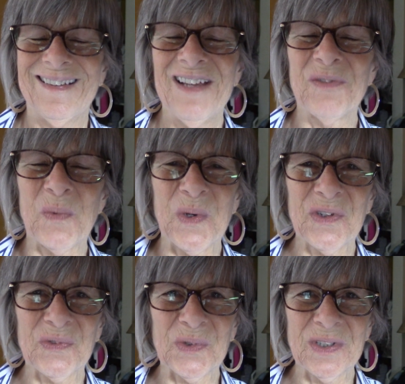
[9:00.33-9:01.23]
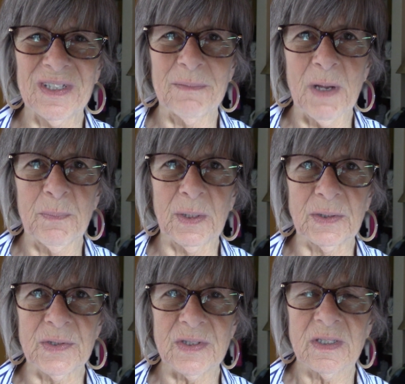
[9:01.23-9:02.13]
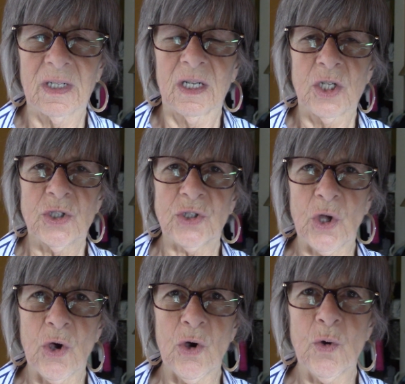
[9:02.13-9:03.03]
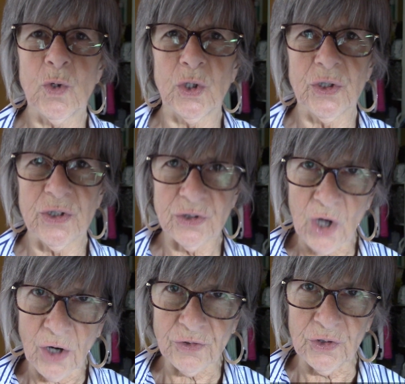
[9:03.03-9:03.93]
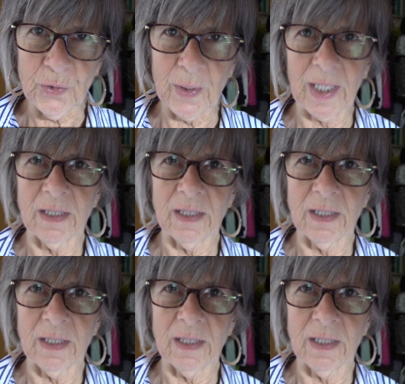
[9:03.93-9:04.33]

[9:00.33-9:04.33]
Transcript: Have a wonderful day, my pickles. So good to talk to you, and I